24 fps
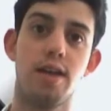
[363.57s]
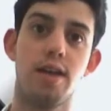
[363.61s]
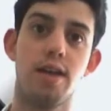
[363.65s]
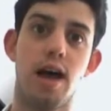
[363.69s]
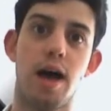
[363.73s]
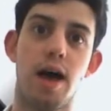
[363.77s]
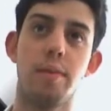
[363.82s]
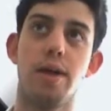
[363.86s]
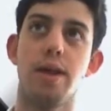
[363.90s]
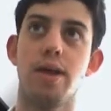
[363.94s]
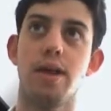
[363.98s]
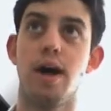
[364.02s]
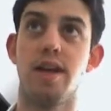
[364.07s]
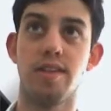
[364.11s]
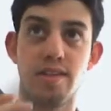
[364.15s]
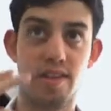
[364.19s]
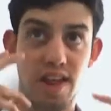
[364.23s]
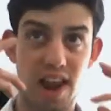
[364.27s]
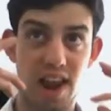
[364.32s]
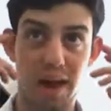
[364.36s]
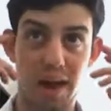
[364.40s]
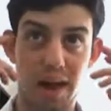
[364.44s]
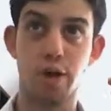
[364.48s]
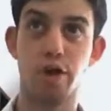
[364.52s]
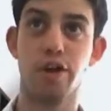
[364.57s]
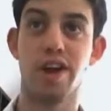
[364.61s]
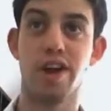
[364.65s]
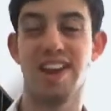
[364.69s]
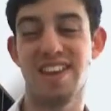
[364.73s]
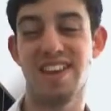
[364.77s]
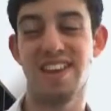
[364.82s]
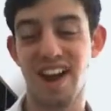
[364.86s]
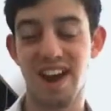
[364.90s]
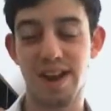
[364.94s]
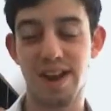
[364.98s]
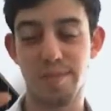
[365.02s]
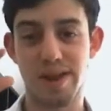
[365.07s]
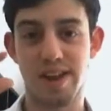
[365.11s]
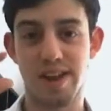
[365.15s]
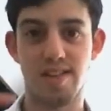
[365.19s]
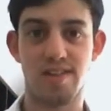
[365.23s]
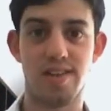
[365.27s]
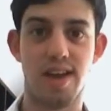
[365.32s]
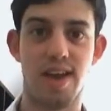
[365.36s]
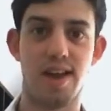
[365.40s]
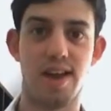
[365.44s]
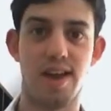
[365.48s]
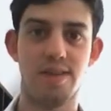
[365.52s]
I mean, I still am going a tiny bit
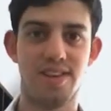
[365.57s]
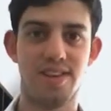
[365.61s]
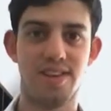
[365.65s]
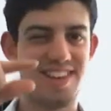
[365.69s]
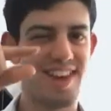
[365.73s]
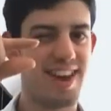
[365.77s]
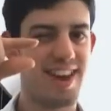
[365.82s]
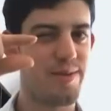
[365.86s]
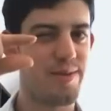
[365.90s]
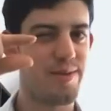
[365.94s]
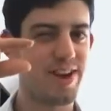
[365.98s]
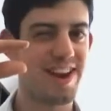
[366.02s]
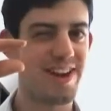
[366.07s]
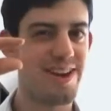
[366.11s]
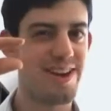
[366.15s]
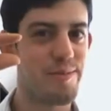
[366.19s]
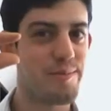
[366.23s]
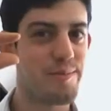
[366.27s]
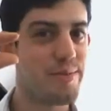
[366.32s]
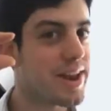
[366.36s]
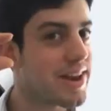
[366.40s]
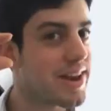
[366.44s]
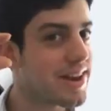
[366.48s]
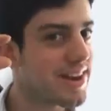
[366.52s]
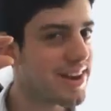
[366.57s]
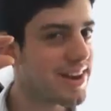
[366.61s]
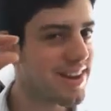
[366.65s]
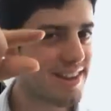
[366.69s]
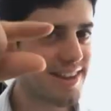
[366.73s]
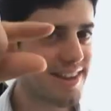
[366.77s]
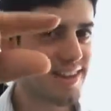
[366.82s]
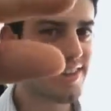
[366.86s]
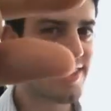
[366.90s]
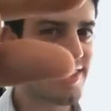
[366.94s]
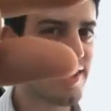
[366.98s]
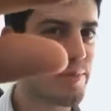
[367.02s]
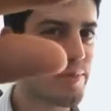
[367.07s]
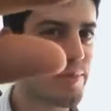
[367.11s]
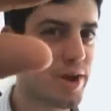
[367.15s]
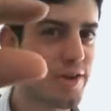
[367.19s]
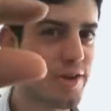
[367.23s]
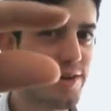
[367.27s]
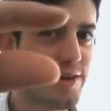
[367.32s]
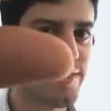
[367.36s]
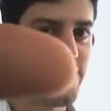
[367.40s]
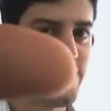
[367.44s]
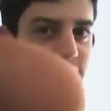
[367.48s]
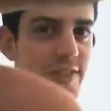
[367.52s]
insane. Teeny bit. This much.